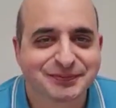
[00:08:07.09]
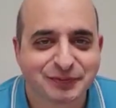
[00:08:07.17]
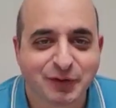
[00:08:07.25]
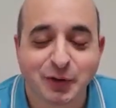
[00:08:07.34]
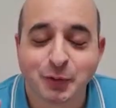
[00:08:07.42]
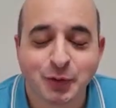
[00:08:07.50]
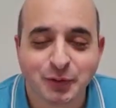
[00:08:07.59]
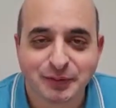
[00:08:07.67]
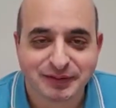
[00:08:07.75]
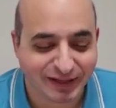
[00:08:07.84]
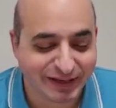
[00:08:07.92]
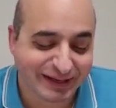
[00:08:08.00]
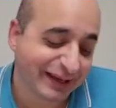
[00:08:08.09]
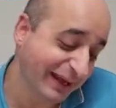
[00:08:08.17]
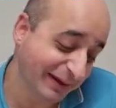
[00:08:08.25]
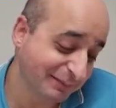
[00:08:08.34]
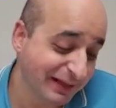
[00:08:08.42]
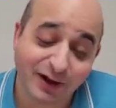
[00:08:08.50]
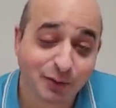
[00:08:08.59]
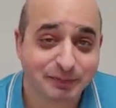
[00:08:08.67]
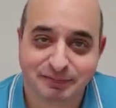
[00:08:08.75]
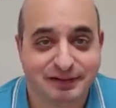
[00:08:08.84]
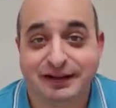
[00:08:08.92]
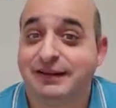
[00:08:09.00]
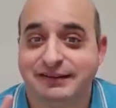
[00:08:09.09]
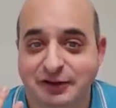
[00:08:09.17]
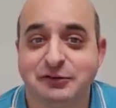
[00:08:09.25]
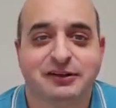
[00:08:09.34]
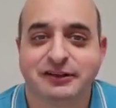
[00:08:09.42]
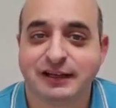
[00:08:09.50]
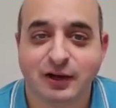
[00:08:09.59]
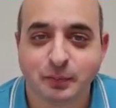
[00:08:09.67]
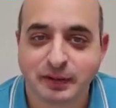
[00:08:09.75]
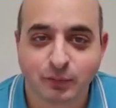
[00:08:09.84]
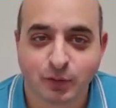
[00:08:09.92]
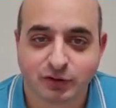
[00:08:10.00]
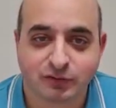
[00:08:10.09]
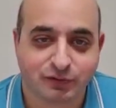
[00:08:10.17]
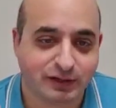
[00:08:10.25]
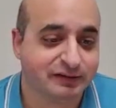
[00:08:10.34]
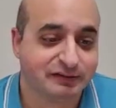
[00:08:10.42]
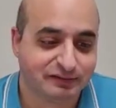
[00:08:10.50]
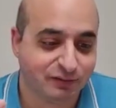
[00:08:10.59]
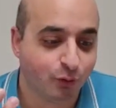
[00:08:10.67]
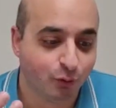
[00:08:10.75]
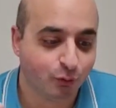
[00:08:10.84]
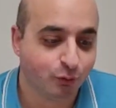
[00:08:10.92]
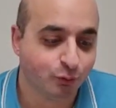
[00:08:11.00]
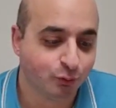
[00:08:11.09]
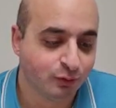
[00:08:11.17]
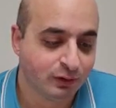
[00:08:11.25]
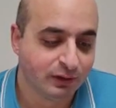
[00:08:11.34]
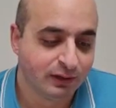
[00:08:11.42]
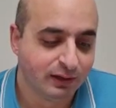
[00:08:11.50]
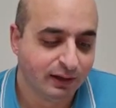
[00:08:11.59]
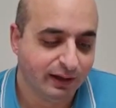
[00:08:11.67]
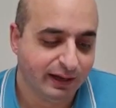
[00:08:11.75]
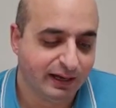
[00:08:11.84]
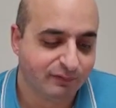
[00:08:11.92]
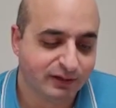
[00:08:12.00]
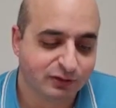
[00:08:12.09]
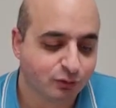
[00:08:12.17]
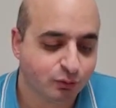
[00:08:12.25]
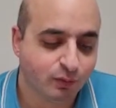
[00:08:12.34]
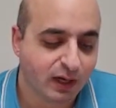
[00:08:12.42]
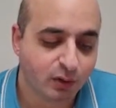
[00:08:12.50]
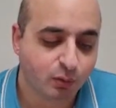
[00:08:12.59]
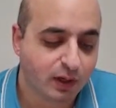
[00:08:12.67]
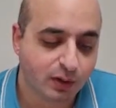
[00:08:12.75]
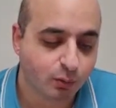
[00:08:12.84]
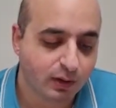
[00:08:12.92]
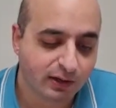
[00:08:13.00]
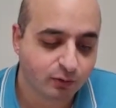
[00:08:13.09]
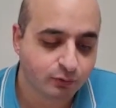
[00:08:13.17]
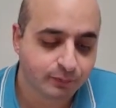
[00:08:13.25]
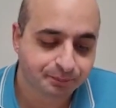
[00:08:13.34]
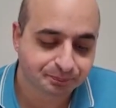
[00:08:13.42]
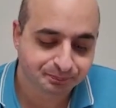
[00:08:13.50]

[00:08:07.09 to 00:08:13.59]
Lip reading: Wow, like, that'll be, that sounds like that'll be the word for this whole video. Wow, wow, wow.